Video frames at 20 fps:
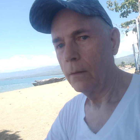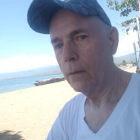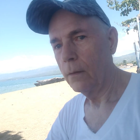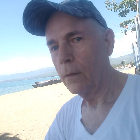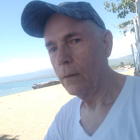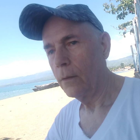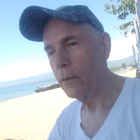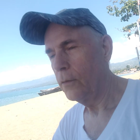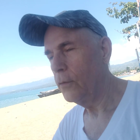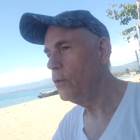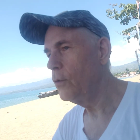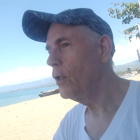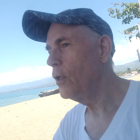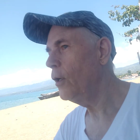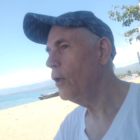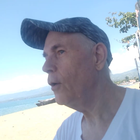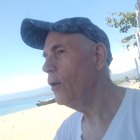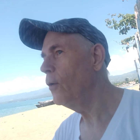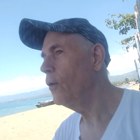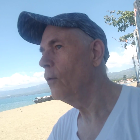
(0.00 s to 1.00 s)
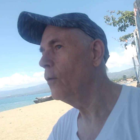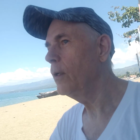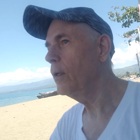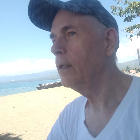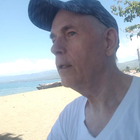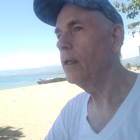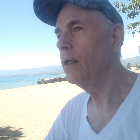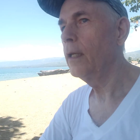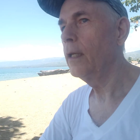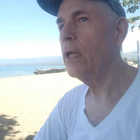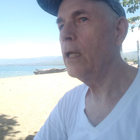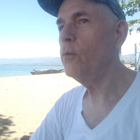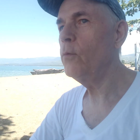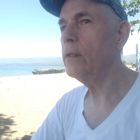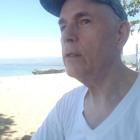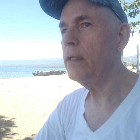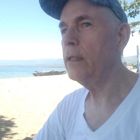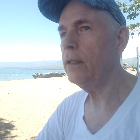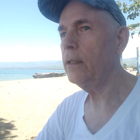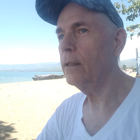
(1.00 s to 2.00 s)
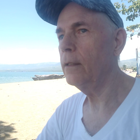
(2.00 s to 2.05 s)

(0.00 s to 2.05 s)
or he never no, see the promised land?